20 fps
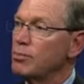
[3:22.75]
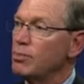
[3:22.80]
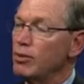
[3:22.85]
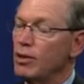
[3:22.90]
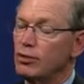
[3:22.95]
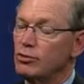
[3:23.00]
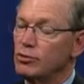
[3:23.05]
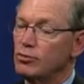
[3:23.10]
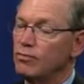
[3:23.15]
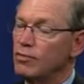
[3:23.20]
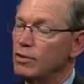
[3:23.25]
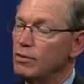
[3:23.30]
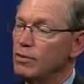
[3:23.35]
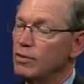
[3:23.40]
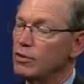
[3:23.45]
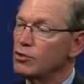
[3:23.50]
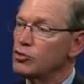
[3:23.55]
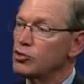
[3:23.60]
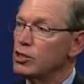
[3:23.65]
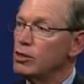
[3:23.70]
I'll just
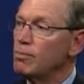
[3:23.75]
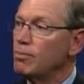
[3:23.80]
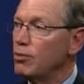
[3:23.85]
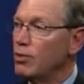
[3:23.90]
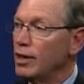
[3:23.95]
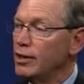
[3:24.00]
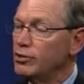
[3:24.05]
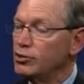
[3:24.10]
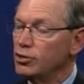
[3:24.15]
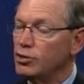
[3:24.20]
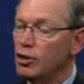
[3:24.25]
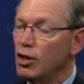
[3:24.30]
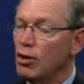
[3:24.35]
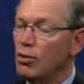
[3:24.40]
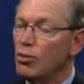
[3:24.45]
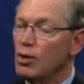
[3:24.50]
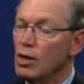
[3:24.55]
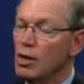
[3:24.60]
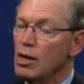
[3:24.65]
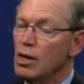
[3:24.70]
very simple. As you know,
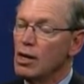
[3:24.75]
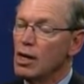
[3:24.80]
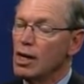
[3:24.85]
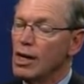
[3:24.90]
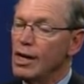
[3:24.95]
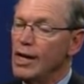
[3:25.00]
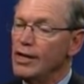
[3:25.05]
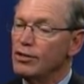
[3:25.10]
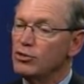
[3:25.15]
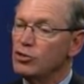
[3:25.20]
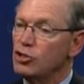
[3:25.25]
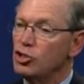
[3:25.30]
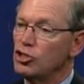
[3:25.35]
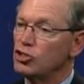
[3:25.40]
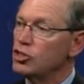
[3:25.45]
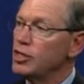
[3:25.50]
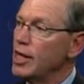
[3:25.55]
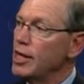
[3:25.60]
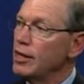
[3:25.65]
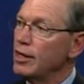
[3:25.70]
it's just
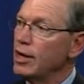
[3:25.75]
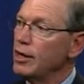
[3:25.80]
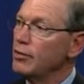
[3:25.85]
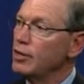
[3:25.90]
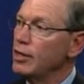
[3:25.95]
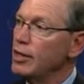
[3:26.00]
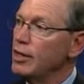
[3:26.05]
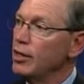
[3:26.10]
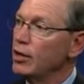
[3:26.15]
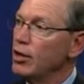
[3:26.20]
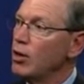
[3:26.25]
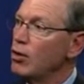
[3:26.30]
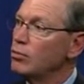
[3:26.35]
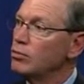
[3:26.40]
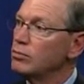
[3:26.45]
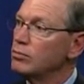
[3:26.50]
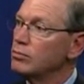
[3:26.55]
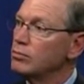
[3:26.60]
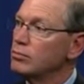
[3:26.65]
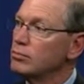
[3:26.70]
standing on the knee alone.
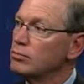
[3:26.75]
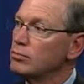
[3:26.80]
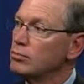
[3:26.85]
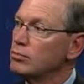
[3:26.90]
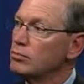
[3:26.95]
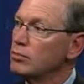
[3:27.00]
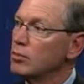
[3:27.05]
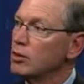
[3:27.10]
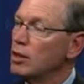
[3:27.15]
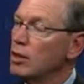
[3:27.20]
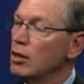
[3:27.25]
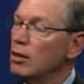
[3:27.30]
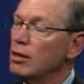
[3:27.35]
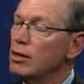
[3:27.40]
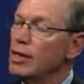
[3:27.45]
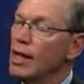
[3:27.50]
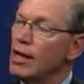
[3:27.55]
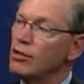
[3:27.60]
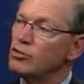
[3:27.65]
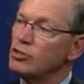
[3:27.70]

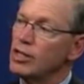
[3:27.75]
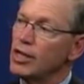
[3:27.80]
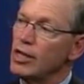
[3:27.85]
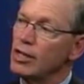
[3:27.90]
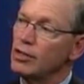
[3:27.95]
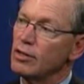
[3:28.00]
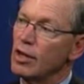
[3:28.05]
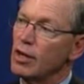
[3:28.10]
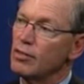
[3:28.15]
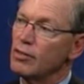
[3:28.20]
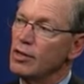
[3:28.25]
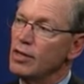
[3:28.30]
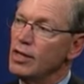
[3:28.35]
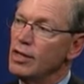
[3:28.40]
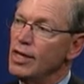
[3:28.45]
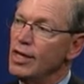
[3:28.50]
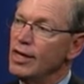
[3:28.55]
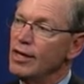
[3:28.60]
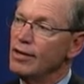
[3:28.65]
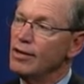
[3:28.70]
Now stand on the
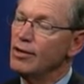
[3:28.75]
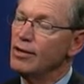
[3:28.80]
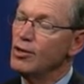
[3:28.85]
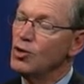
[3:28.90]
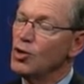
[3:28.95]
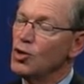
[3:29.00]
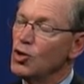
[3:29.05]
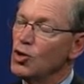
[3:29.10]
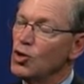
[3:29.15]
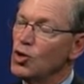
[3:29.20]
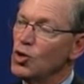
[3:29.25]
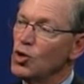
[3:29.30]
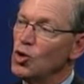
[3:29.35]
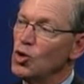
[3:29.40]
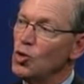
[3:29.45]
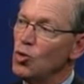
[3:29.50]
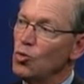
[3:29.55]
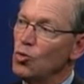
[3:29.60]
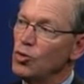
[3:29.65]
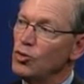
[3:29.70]
knee
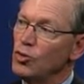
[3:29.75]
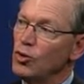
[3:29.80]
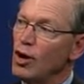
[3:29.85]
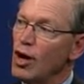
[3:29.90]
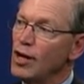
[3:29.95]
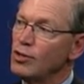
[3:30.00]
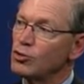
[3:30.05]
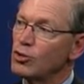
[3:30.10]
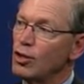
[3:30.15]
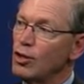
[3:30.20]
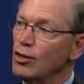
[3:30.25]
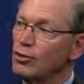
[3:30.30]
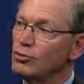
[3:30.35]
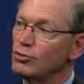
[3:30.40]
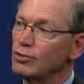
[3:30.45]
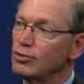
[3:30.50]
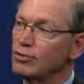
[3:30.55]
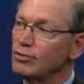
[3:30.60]
with your eyes closed.